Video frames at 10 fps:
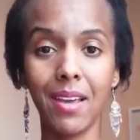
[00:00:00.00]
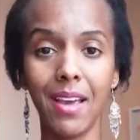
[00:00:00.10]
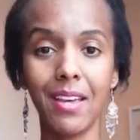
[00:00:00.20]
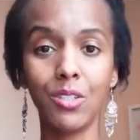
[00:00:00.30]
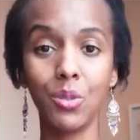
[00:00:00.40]

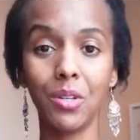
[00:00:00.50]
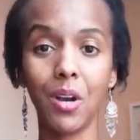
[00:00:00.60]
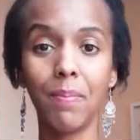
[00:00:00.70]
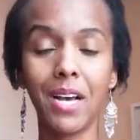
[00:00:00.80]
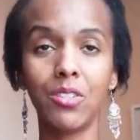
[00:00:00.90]
and doing
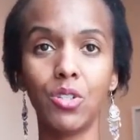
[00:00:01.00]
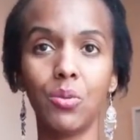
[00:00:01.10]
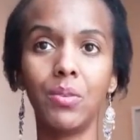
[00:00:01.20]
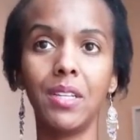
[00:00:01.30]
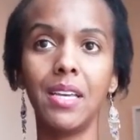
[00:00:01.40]
our best to
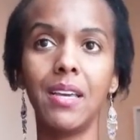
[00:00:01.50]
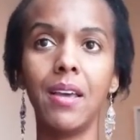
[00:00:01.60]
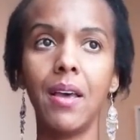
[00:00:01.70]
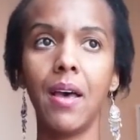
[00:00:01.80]
really